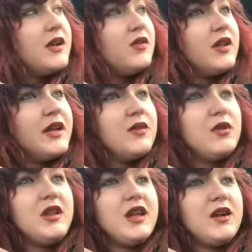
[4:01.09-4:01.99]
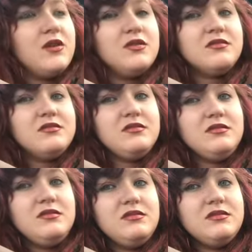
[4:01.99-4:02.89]
I don't like when they don't
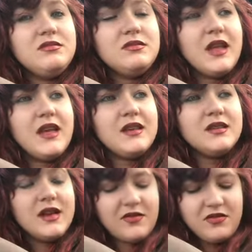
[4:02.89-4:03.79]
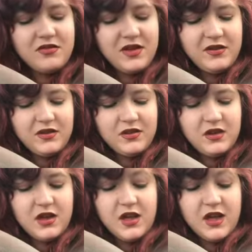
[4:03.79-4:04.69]
like have a flavor.
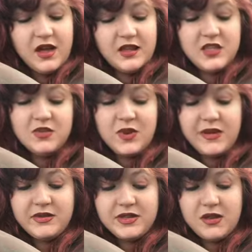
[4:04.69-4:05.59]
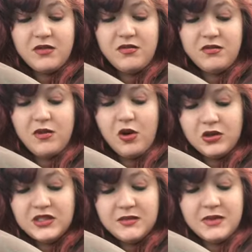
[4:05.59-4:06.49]
And this is what I was
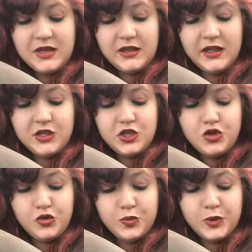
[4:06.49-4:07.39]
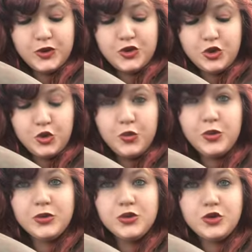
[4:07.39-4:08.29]
ultimately super,
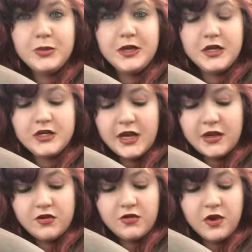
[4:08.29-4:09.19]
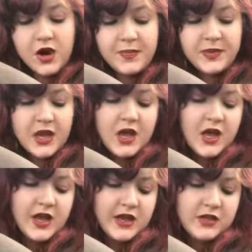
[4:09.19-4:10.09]
super, super excited for.
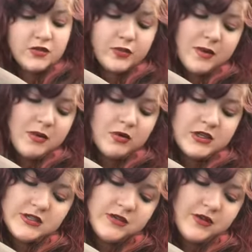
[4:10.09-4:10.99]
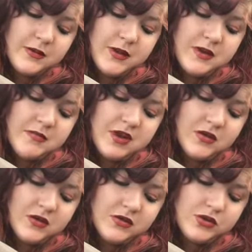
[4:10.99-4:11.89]
It's Rainbow Crystal Liquid
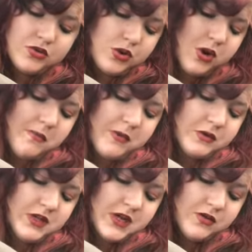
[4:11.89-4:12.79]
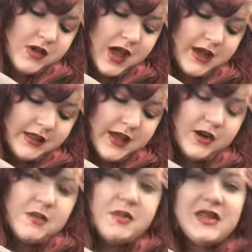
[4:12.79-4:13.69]
Mineral Strobe Multi-Use
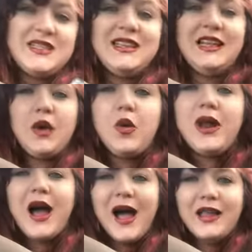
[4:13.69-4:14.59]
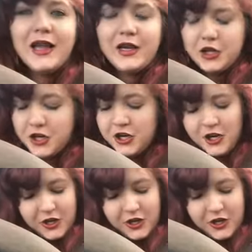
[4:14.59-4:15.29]
Highlighter, but it's a liquid highlighter.